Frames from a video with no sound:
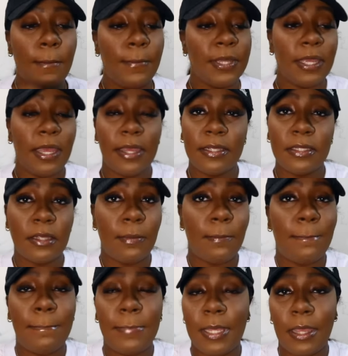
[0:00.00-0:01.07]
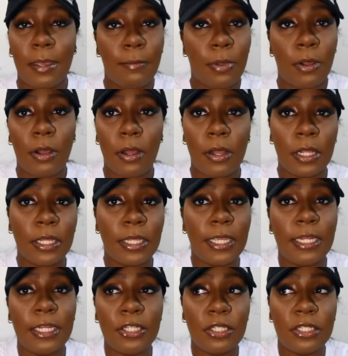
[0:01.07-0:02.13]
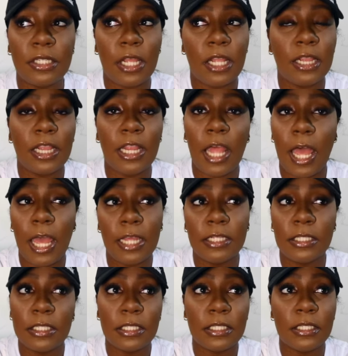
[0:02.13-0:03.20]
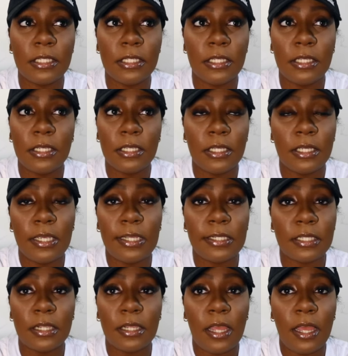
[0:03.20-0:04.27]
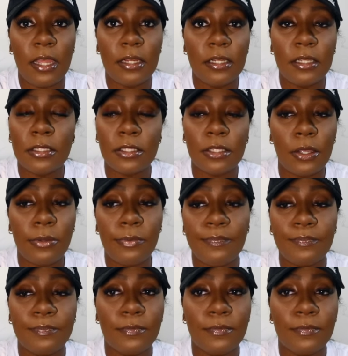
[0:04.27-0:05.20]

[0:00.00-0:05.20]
but yeah it's a big ball and it's just a lot it's a lot so